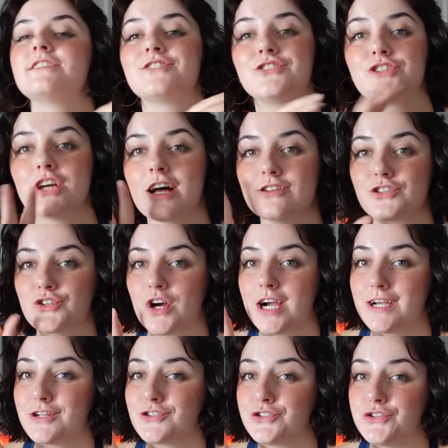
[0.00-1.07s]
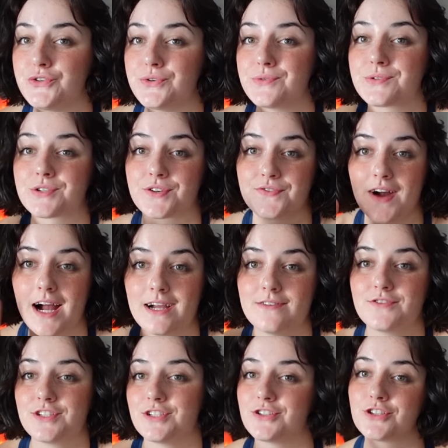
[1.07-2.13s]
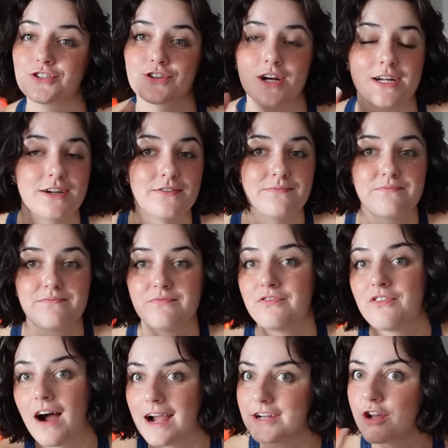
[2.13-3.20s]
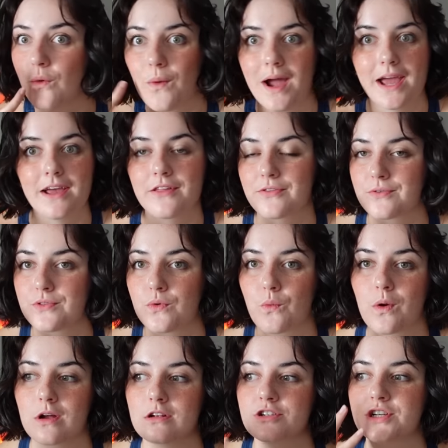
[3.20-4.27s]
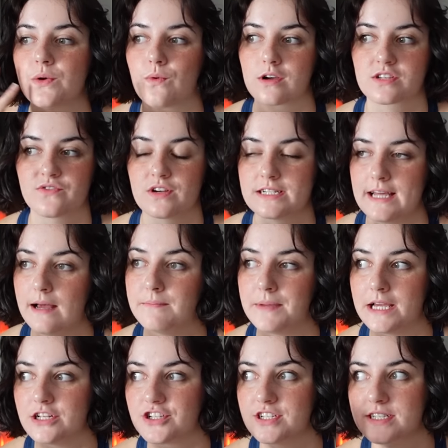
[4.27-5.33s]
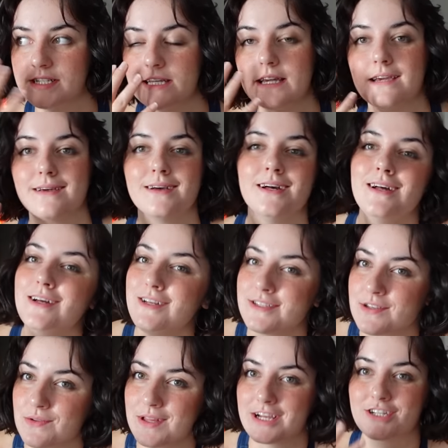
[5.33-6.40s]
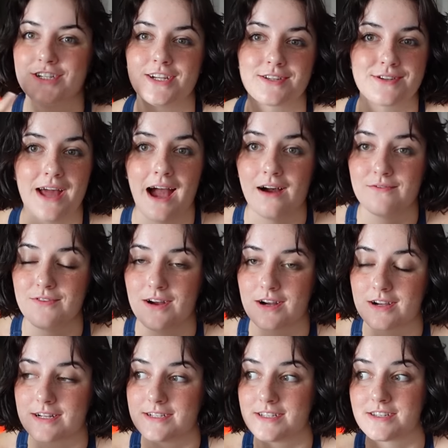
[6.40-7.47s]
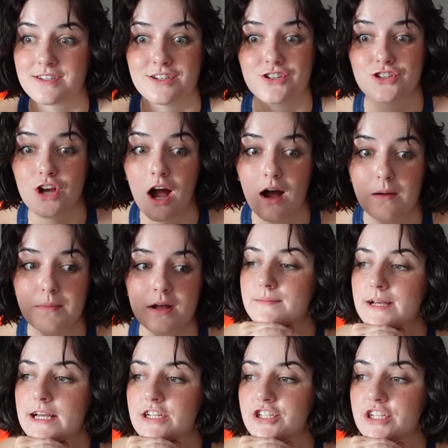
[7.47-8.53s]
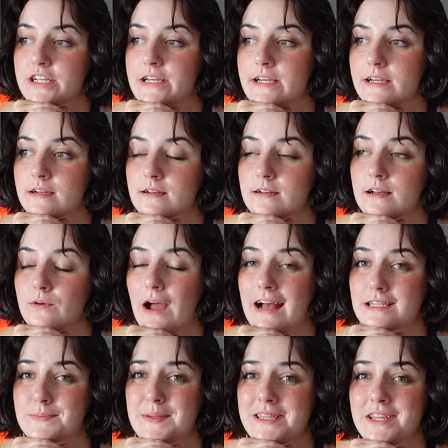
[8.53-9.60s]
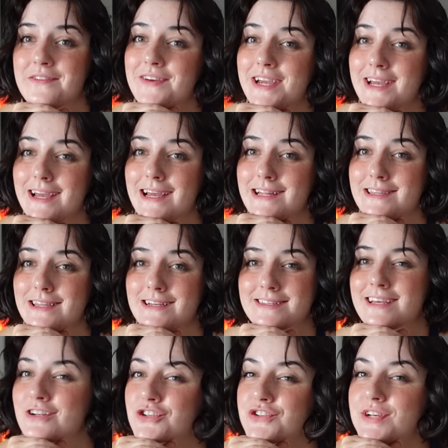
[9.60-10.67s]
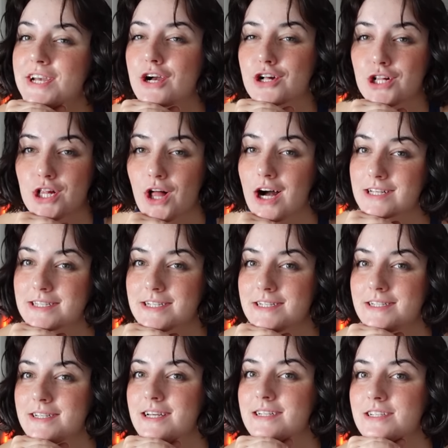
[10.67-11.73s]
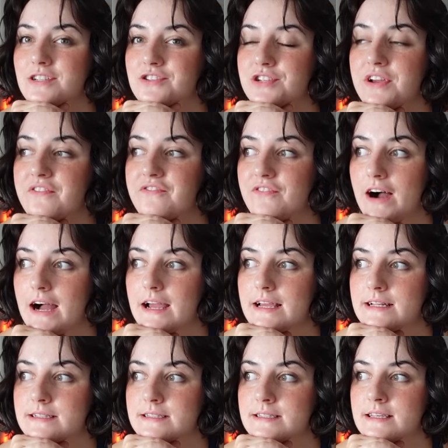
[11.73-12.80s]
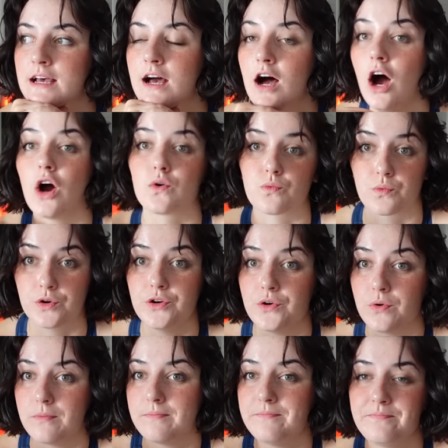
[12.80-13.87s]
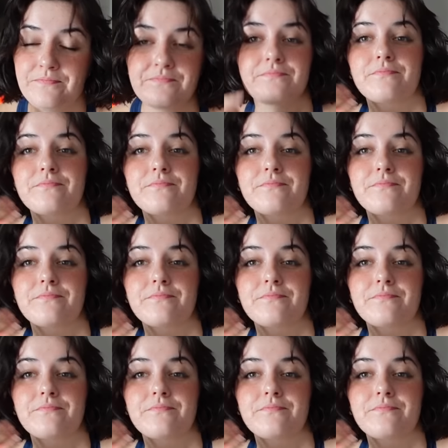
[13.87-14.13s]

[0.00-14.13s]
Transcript: is just trying to survive. She's just trying to find a way through the world. She works for a temp agency. So like she doesn't have a consistent job, and she has been living in essentially a closet until she finds a room